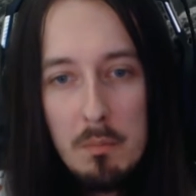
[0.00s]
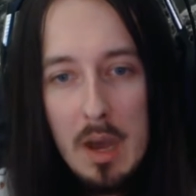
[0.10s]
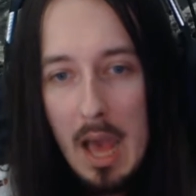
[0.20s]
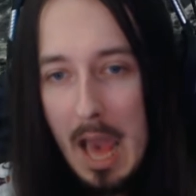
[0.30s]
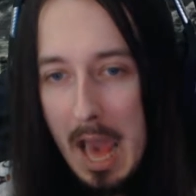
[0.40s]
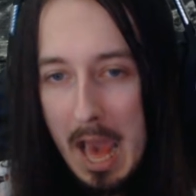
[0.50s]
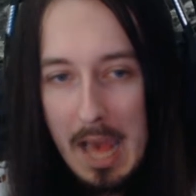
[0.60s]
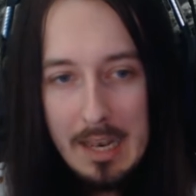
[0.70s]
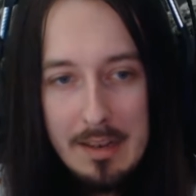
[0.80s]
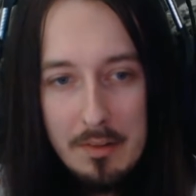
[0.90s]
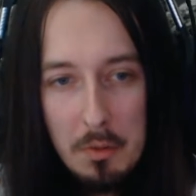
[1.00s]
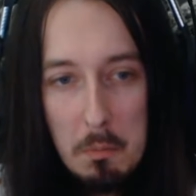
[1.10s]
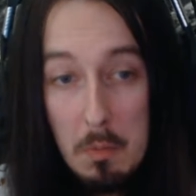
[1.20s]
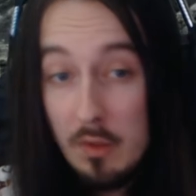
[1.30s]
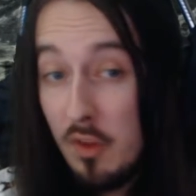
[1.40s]
and
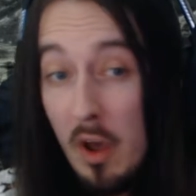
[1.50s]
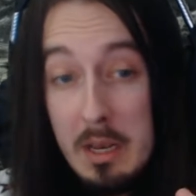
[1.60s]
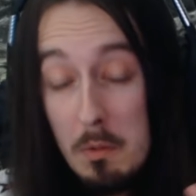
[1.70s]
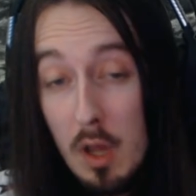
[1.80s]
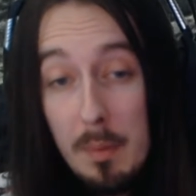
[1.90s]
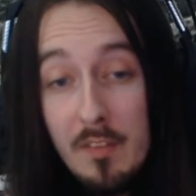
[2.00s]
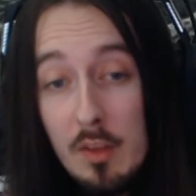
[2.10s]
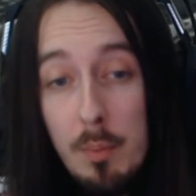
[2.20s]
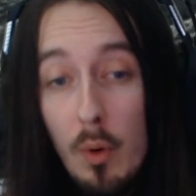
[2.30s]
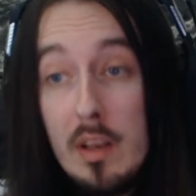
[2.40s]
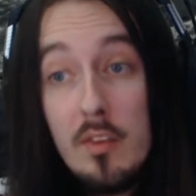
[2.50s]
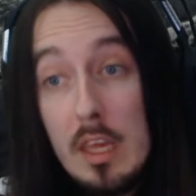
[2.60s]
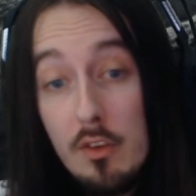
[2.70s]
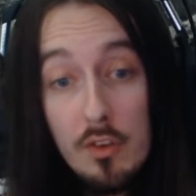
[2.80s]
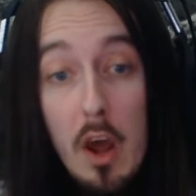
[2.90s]
assign a couple of these points to
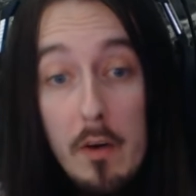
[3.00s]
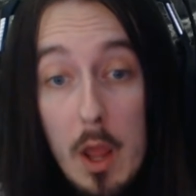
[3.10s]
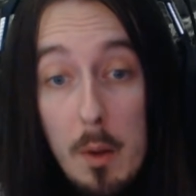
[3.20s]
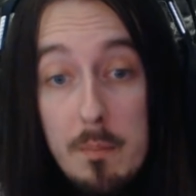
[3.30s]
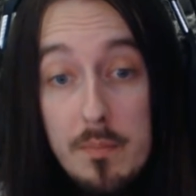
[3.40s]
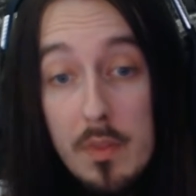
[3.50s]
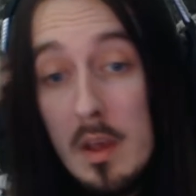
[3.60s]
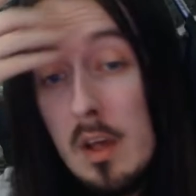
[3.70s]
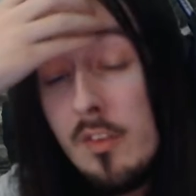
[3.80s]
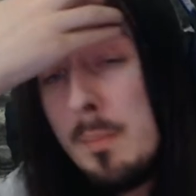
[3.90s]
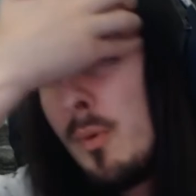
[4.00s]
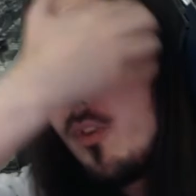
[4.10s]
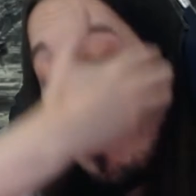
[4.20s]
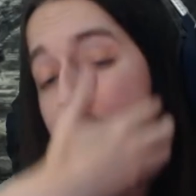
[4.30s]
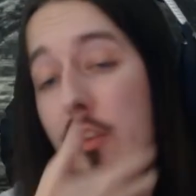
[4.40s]
each scenario. Simple
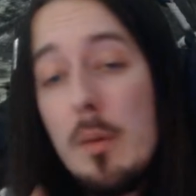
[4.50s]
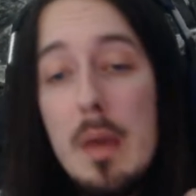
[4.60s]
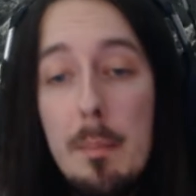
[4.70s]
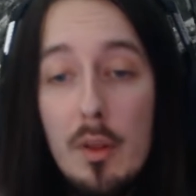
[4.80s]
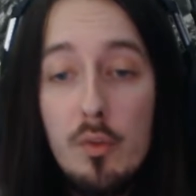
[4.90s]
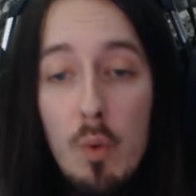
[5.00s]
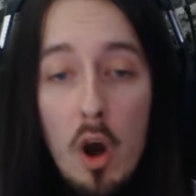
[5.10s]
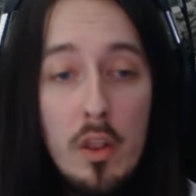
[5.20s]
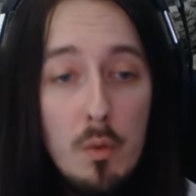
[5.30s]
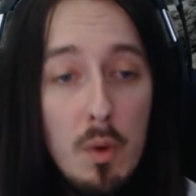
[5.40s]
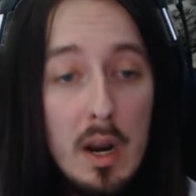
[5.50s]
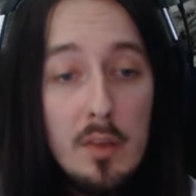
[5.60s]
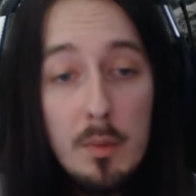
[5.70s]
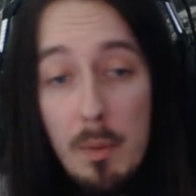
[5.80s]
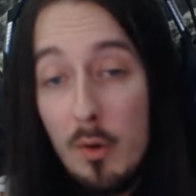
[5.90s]
scenarios can be a +1, whereas
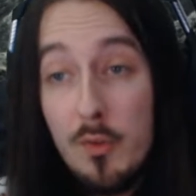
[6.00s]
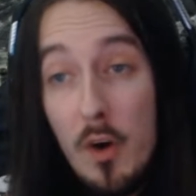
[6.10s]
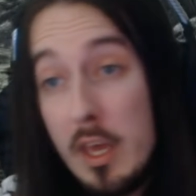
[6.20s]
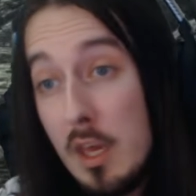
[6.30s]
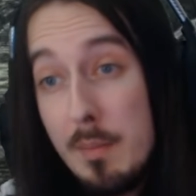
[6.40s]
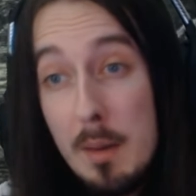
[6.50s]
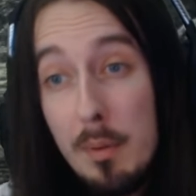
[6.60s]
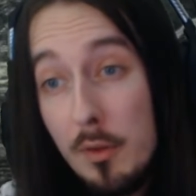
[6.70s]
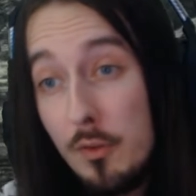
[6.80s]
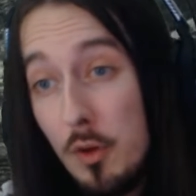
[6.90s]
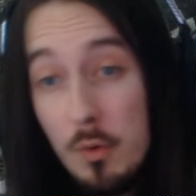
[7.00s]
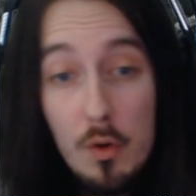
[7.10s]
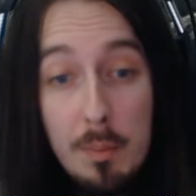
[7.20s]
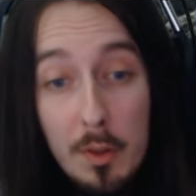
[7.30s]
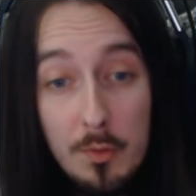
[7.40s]
a boss fight can be a +2 or a
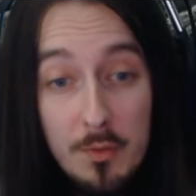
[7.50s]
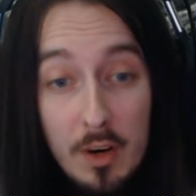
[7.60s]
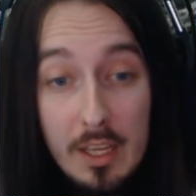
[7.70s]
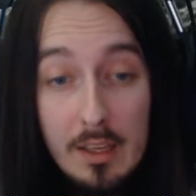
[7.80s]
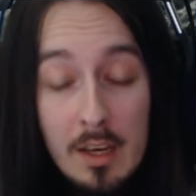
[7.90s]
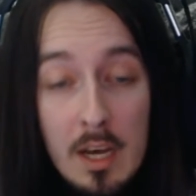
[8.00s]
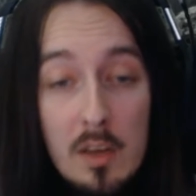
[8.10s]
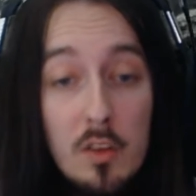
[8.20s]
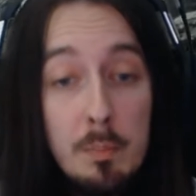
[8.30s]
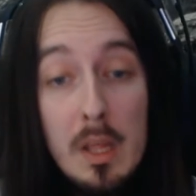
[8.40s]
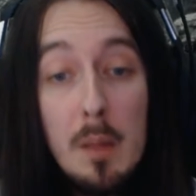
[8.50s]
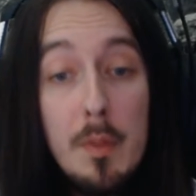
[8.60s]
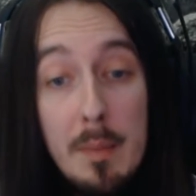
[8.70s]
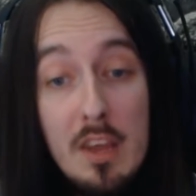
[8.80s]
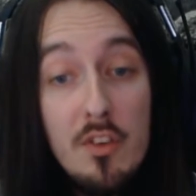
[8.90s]
+3. To split up the
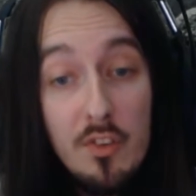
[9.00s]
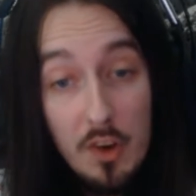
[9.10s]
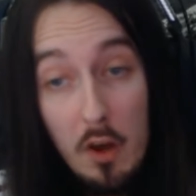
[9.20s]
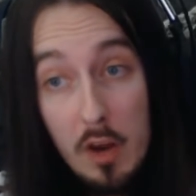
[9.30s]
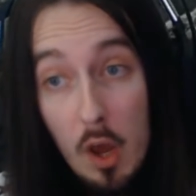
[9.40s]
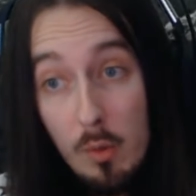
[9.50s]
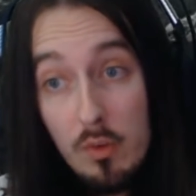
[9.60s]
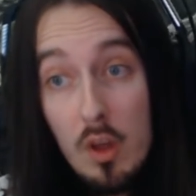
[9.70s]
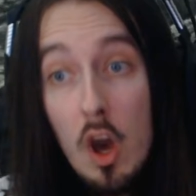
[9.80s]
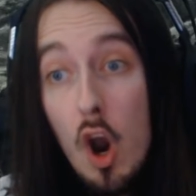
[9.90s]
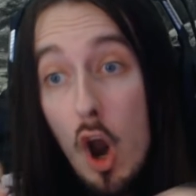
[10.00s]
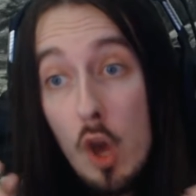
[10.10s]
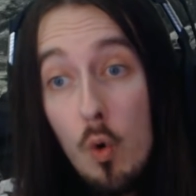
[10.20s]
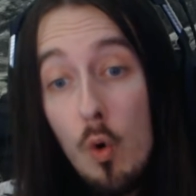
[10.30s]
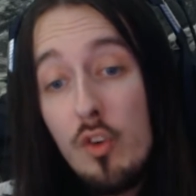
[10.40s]
major scenarios, I
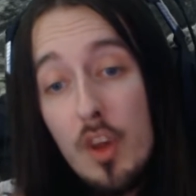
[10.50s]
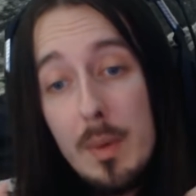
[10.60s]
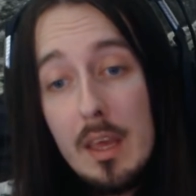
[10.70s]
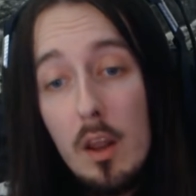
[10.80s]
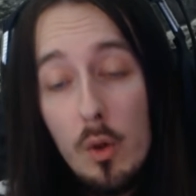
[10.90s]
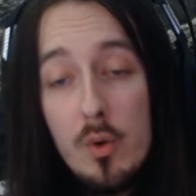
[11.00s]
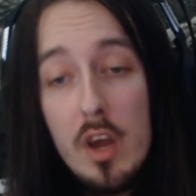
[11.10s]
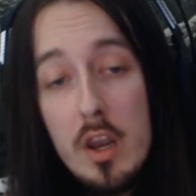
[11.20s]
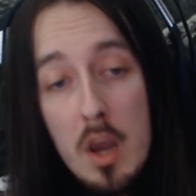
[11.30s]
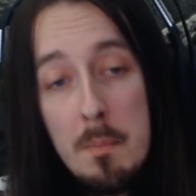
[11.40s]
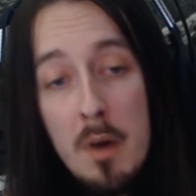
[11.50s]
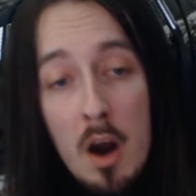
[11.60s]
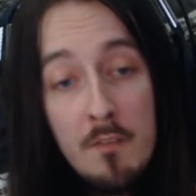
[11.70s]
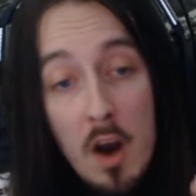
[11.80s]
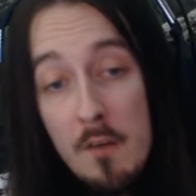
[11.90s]
also include a number
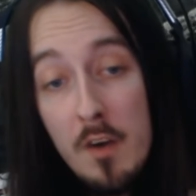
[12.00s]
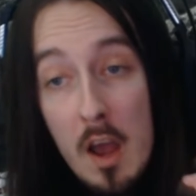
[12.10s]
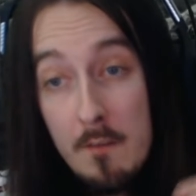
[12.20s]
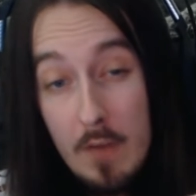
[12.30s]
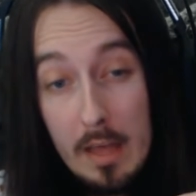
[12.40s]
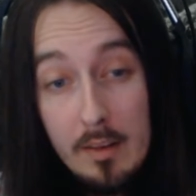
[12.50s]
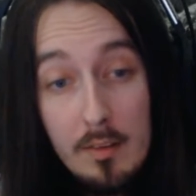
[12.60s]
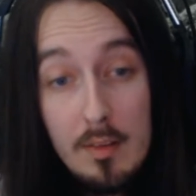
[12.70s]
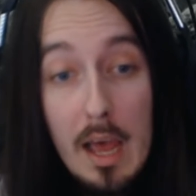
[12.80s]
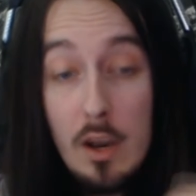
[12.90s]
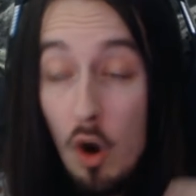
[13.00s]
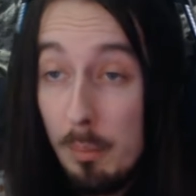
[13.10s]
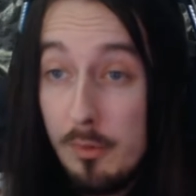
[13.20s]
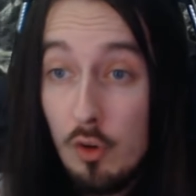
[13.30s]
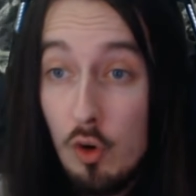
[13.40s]
of other events and
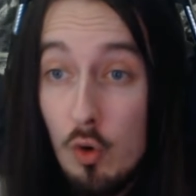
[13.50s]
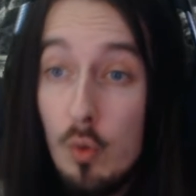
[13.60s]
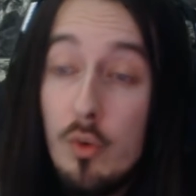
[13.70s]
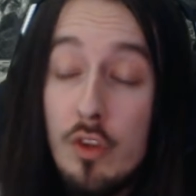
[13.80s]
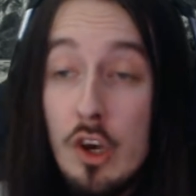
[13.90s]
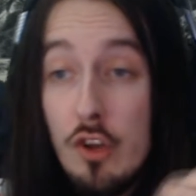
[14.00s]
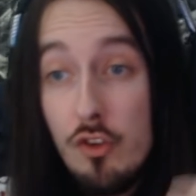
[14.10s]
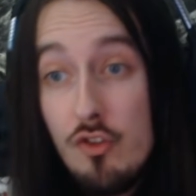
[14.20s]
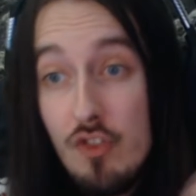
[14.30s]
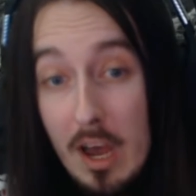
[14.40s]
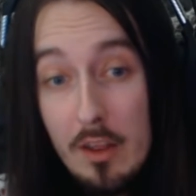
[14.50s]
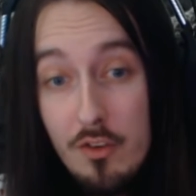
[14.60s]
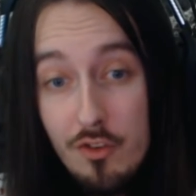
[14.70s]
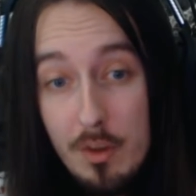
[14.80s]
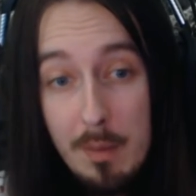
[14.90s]
obstacles to
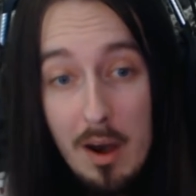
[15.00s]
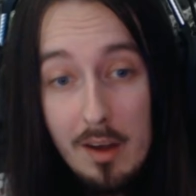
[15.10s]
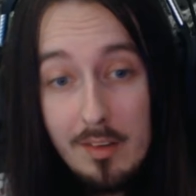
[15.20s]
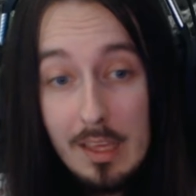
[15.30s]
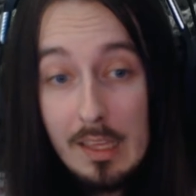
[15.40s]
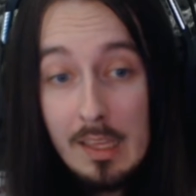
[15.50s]
challenge the party.